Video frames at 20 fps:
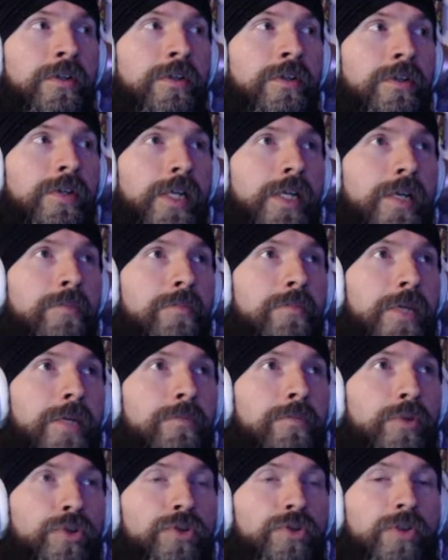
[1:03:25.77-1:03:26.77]
and
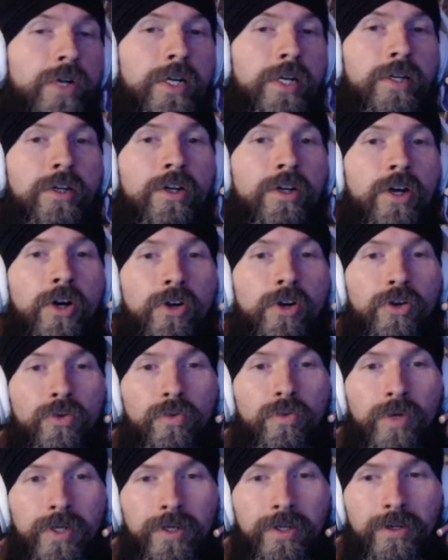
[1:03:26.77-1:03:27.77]
people trying to conquer
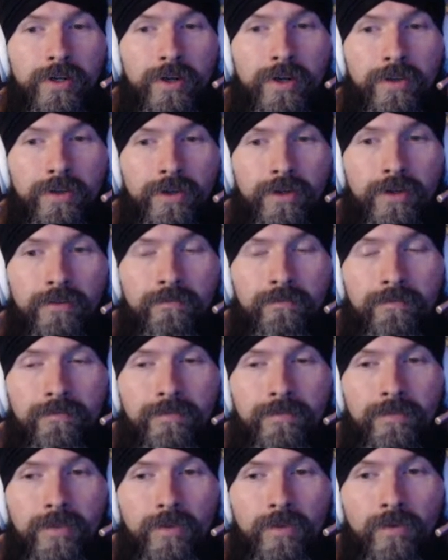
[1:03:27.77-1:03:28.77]
one another,
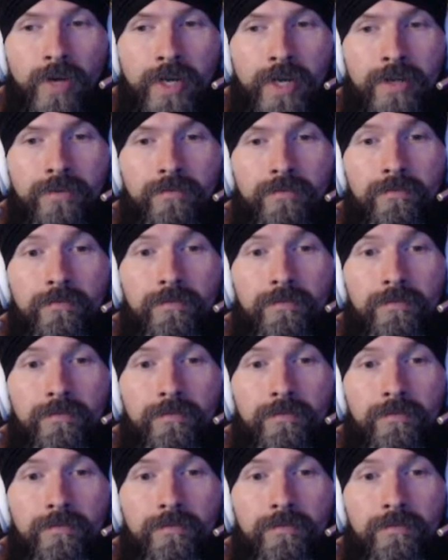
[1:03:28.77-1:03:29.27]
right?